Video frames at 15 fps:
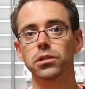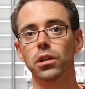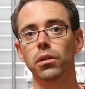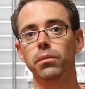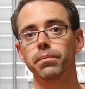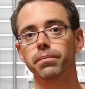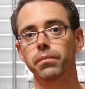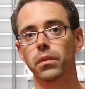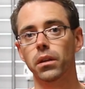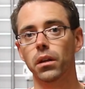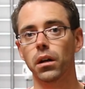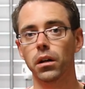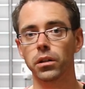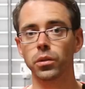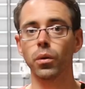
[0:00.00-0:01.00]
So
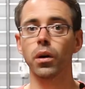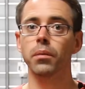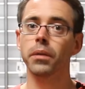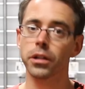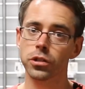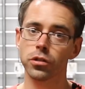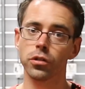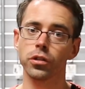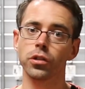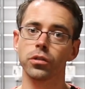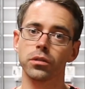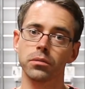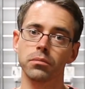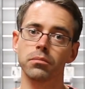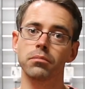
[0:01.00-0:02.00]
you want to make sure
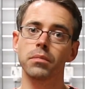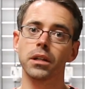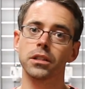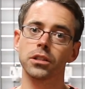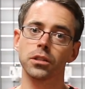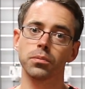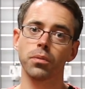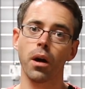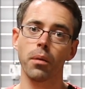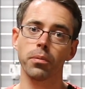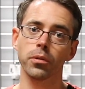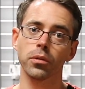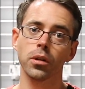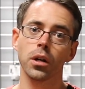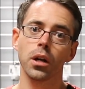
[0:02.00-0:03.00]
your mix is
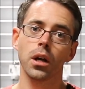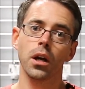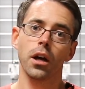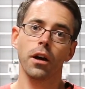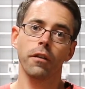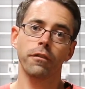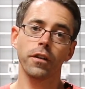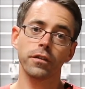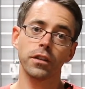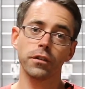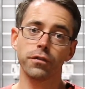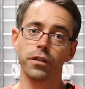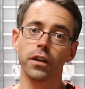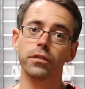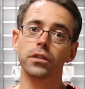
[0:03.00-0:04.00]
proper.
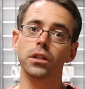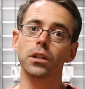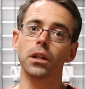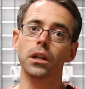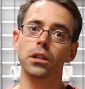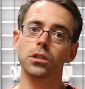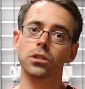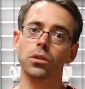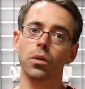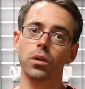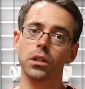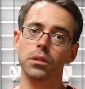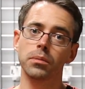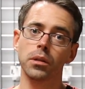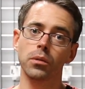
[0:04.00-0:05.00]
50-50 is
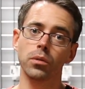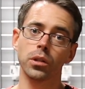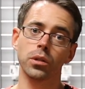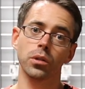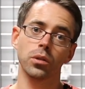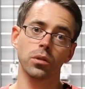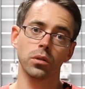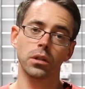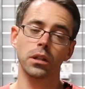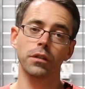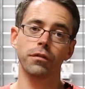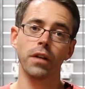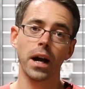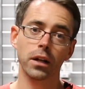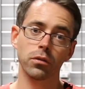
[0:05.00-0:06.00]
going to be with the
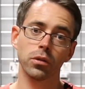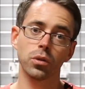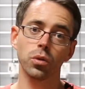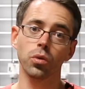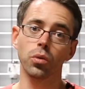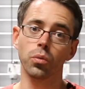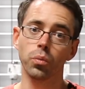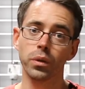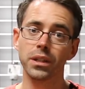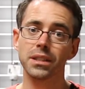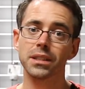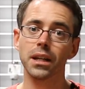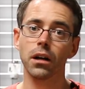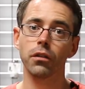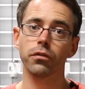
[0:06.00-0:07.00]
factory coolant we
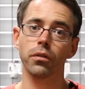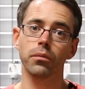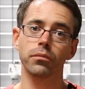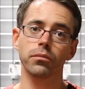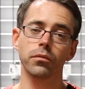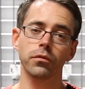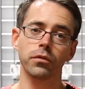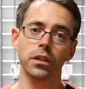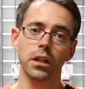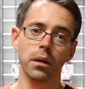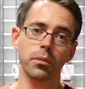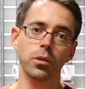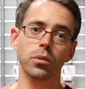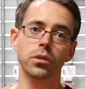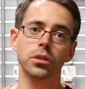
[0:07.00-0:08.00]
sell from
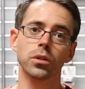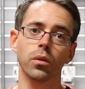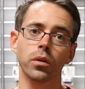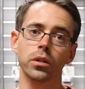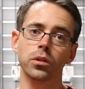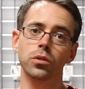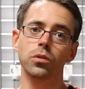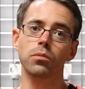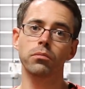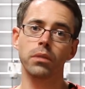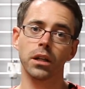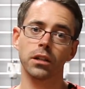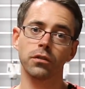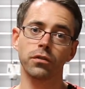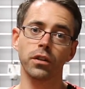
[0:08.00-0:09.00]
VW is going to
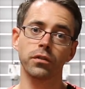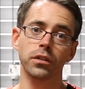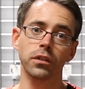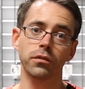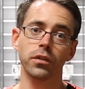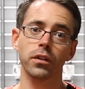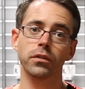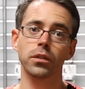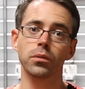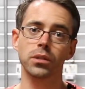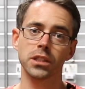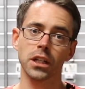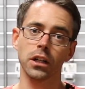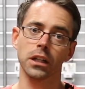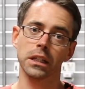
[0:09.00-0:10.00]
mix 50-50. We
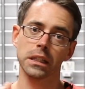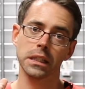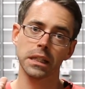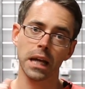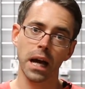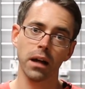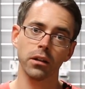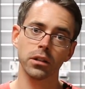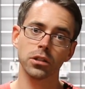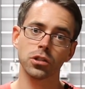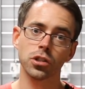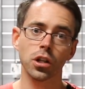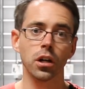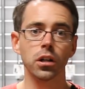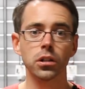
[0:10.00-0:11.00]
sell it in gallon
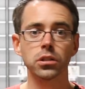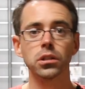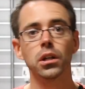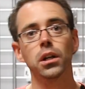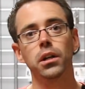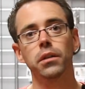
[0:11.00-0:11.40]
jugs.